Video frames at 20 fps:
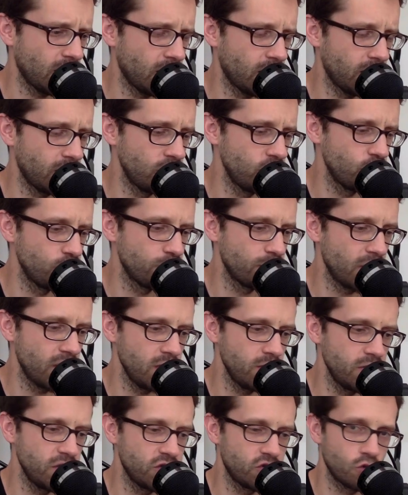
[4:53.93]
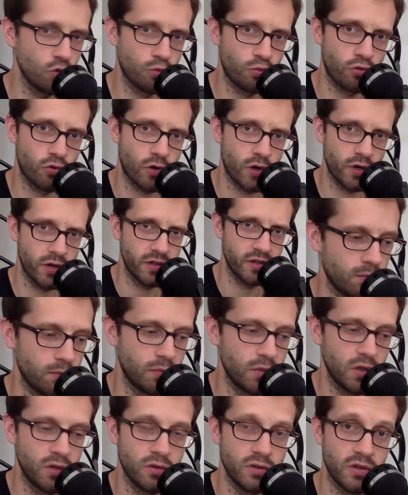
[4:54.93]
and you may be surprised
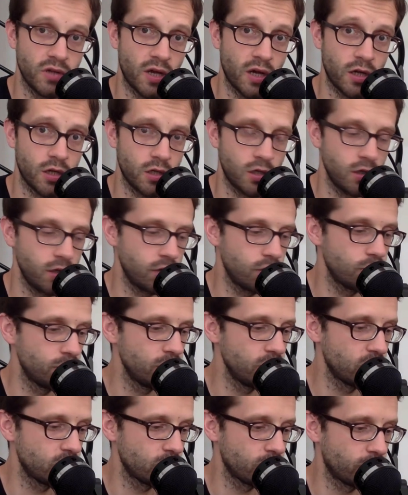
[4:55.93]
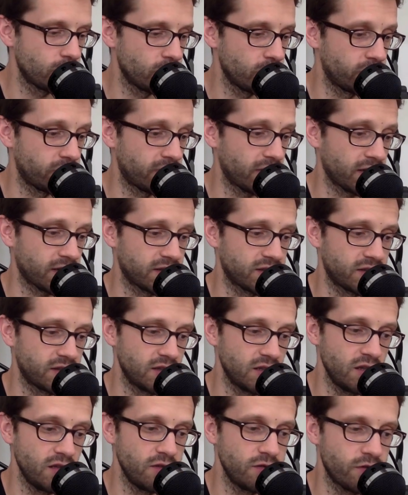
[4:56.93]
because actually the bishop attacks
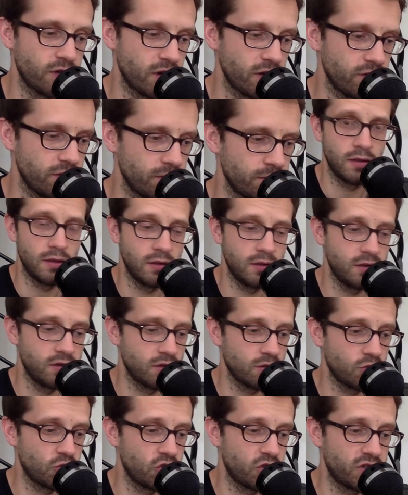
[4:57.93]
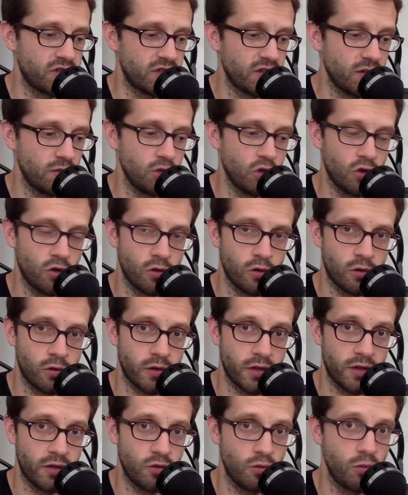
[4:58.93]
e5. It is on the same color
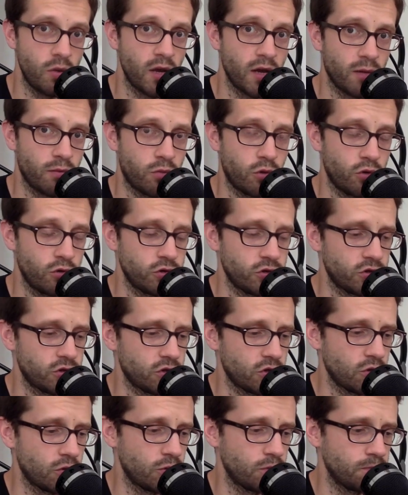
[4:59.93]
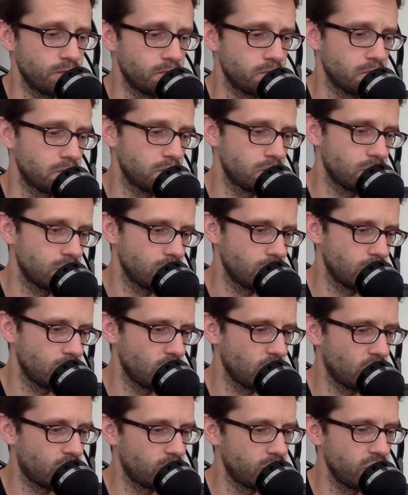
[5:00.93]
than the black pawns, so
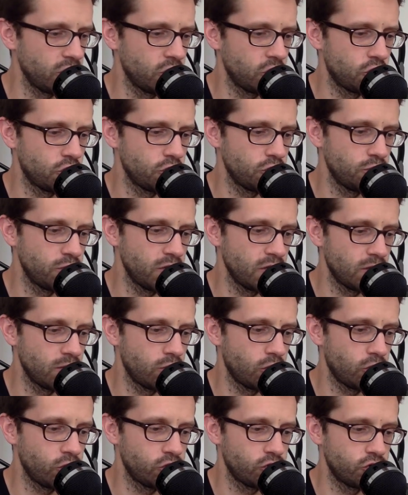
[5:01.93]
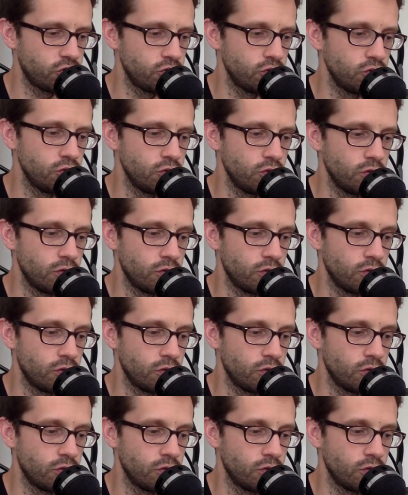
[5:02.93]
normally it should be able to